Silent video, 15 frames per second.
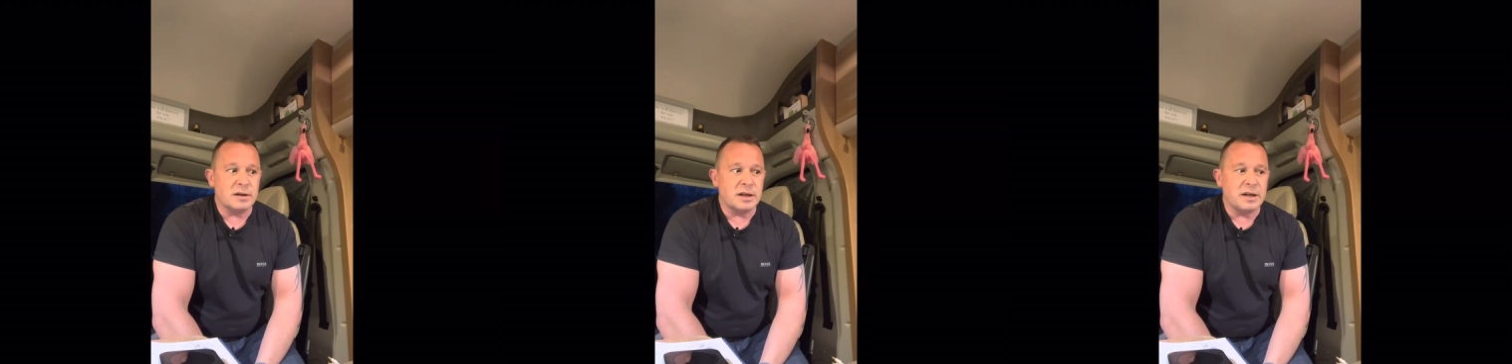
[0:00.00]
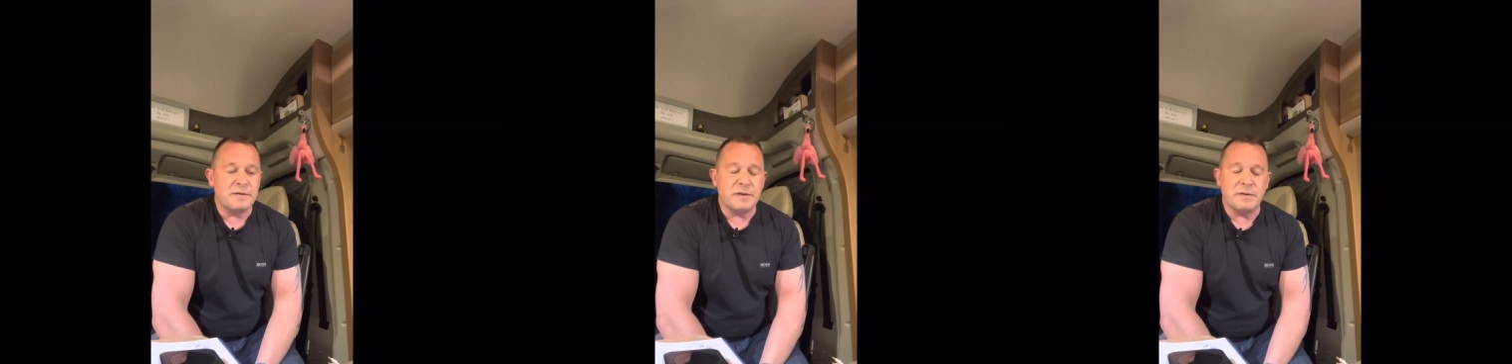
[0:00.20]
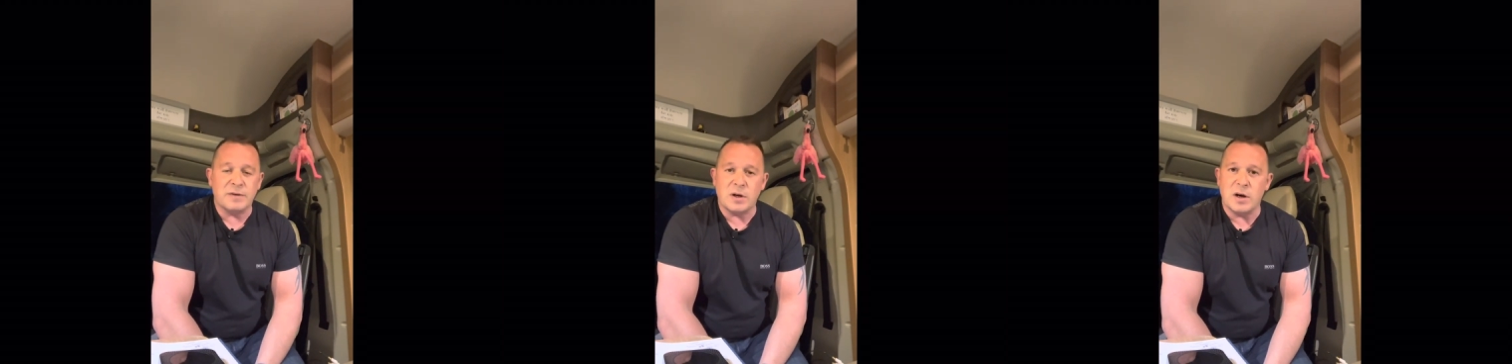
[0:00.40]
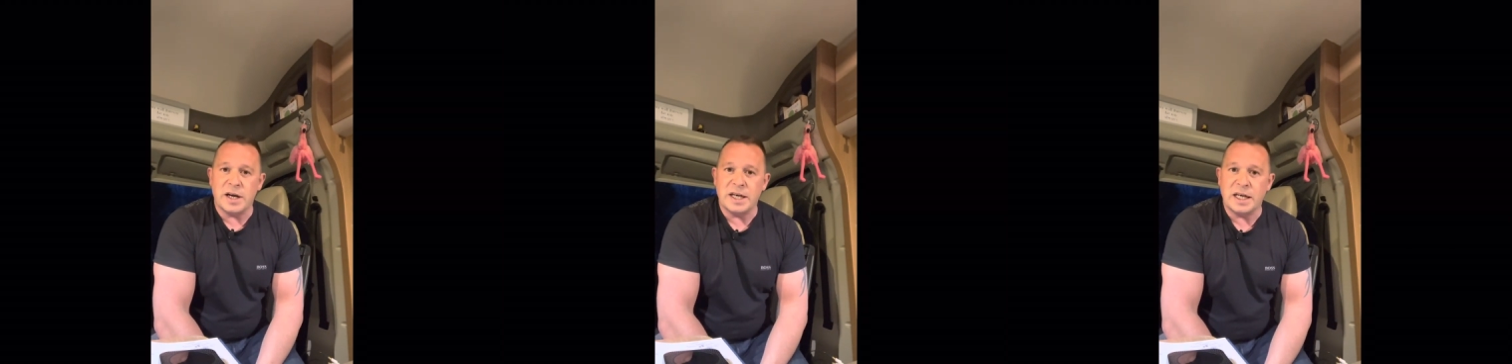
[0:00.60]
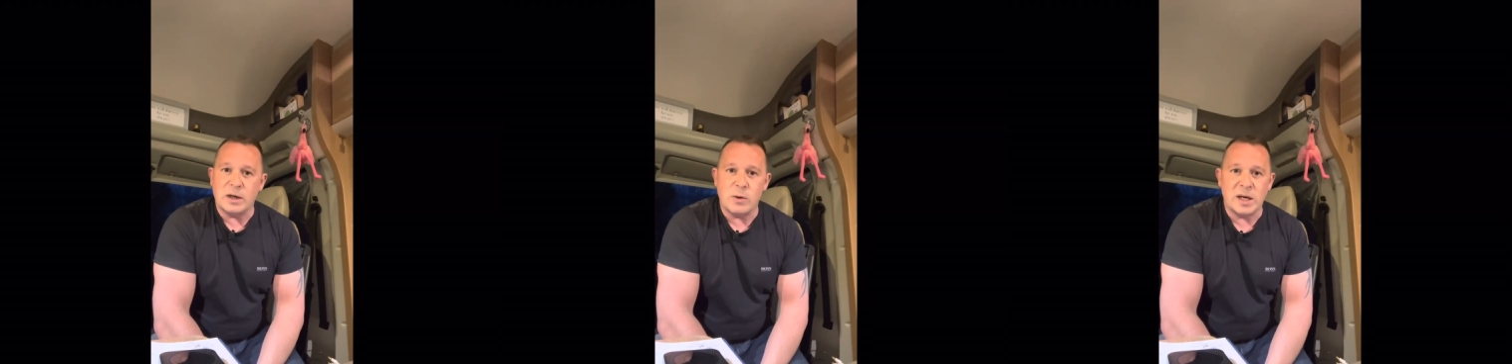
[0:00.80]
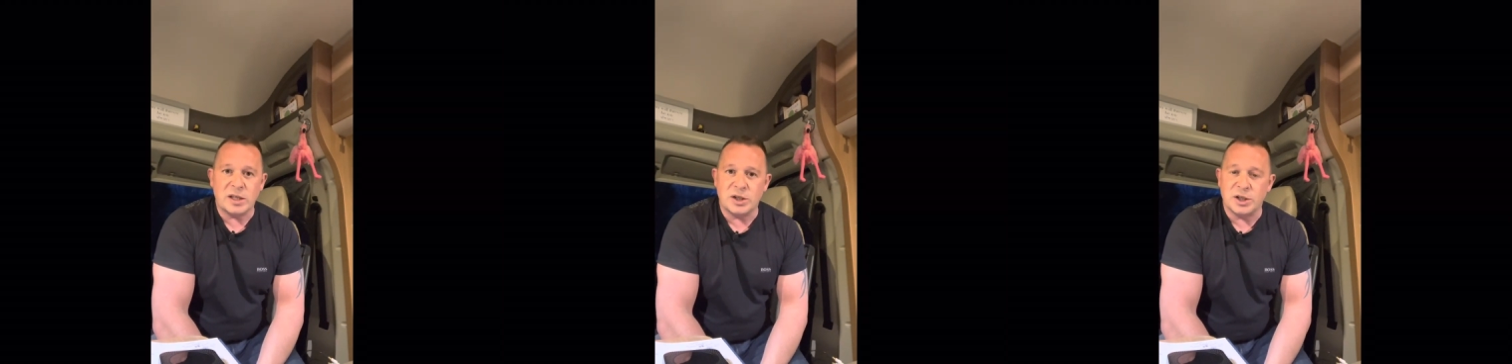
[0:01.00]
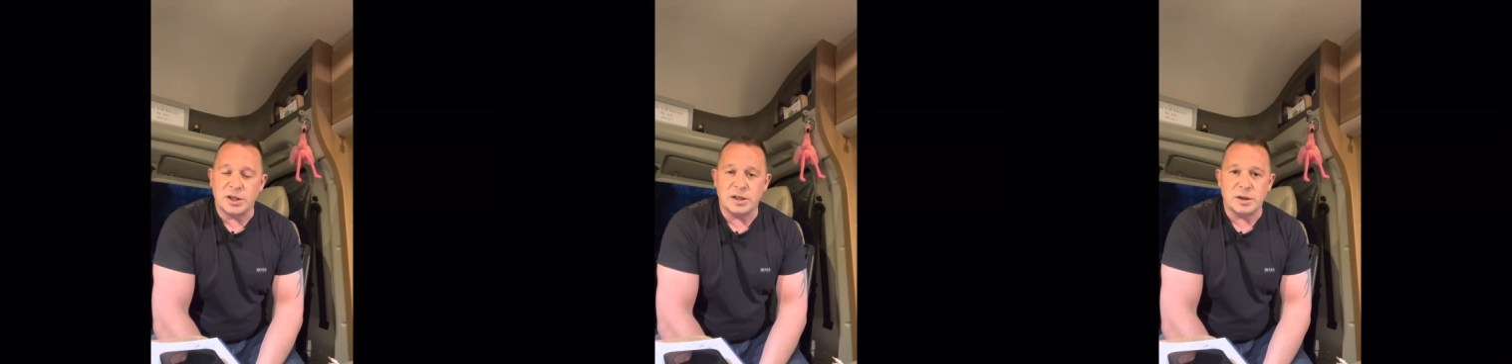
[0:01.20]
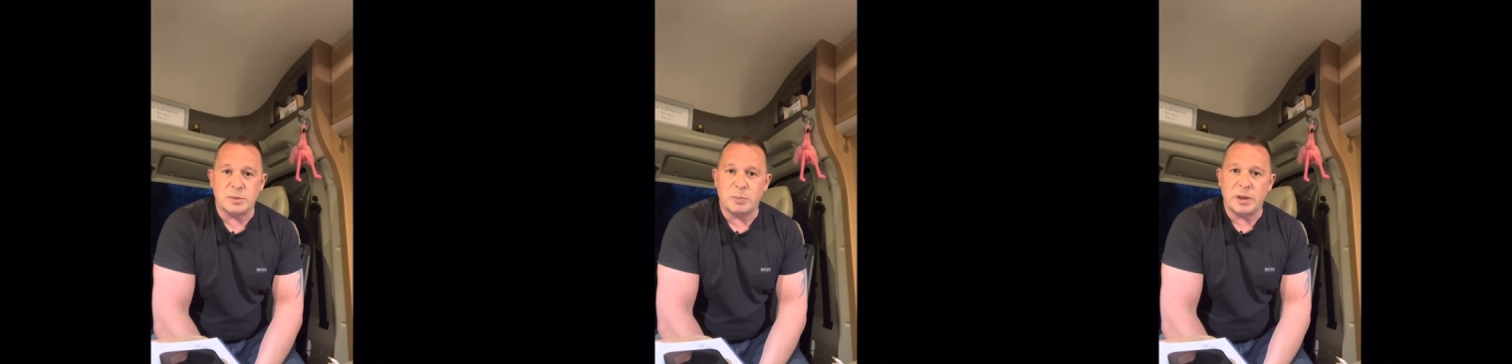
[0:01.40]
if you've got any
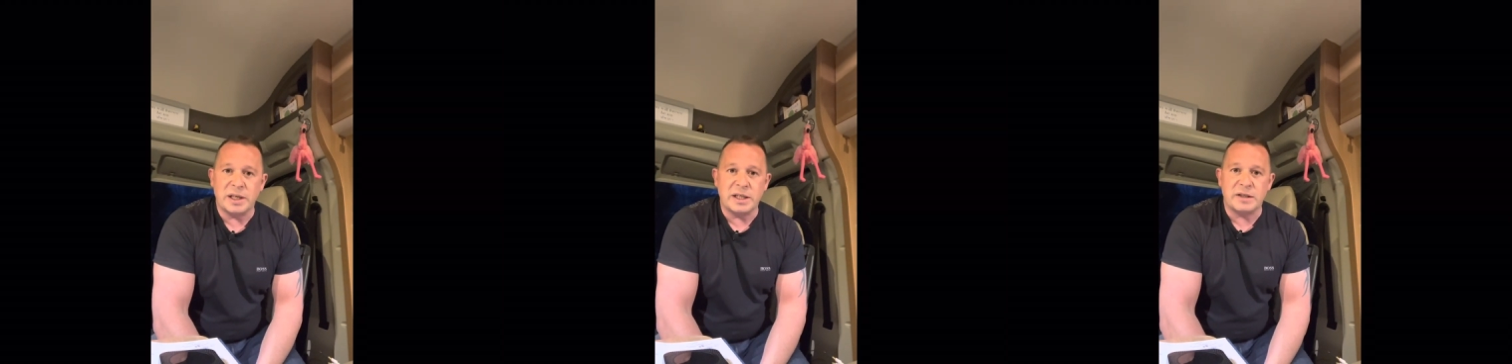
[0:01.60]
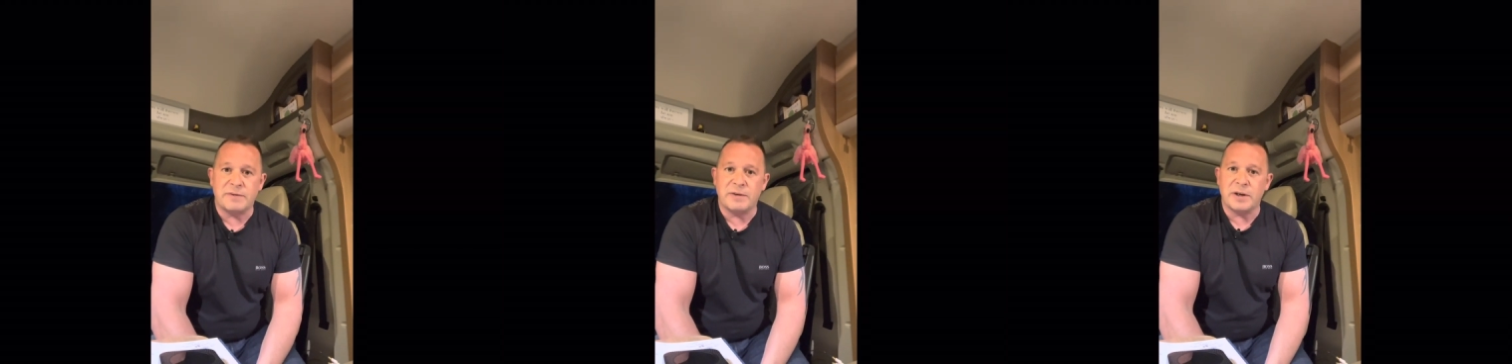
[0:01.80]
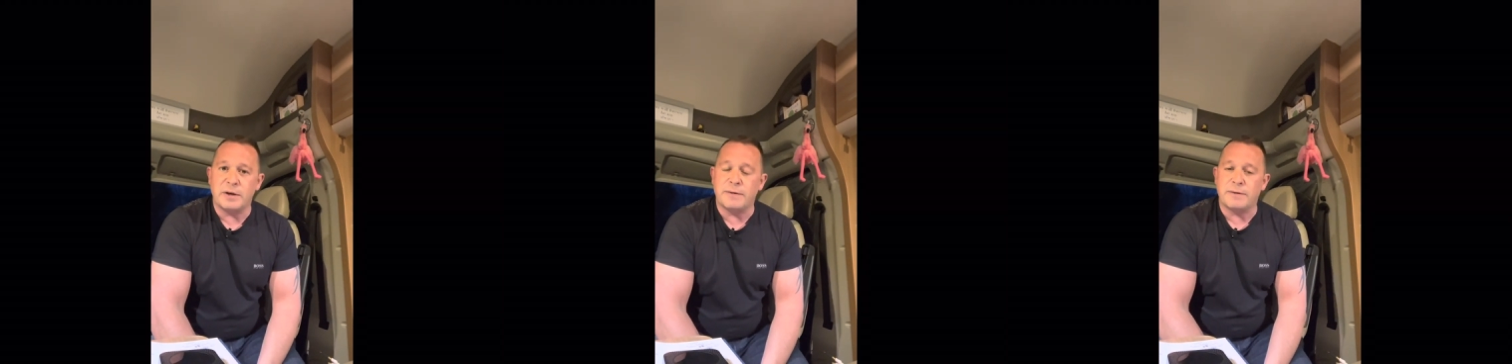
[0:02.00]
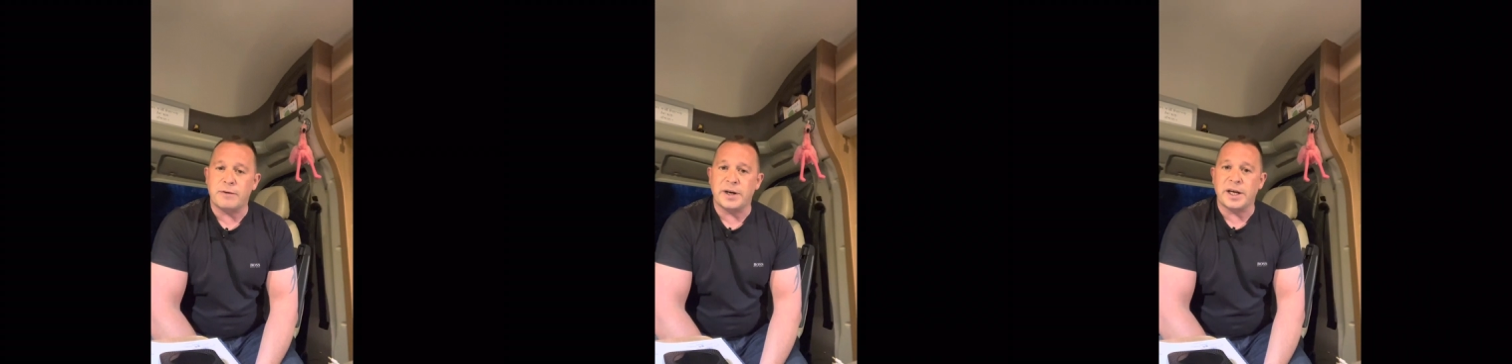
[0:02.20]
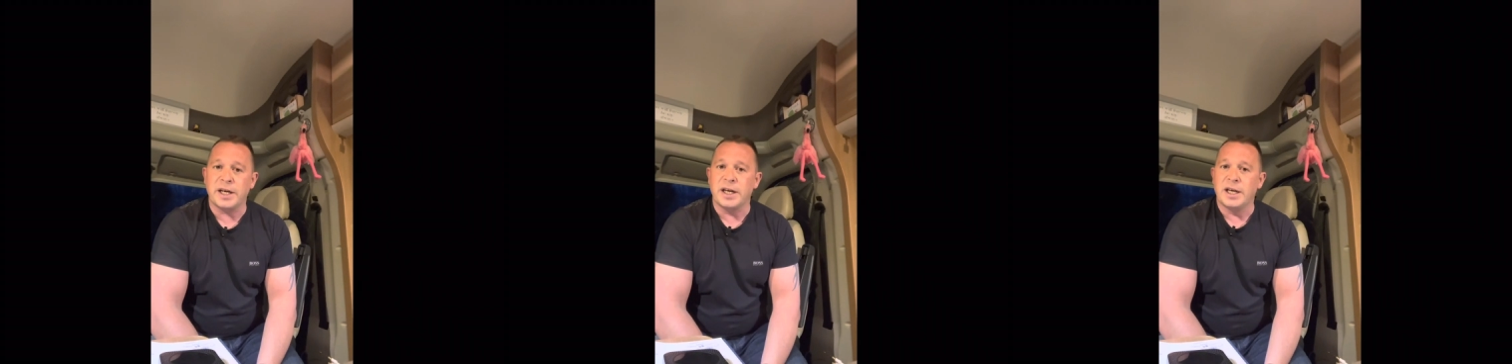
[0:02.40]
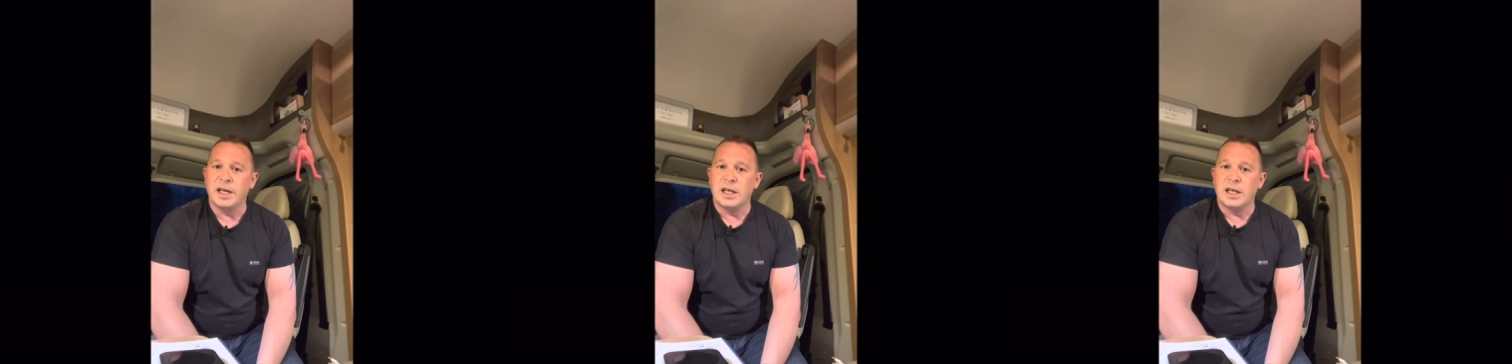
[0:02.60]
questions, please feel free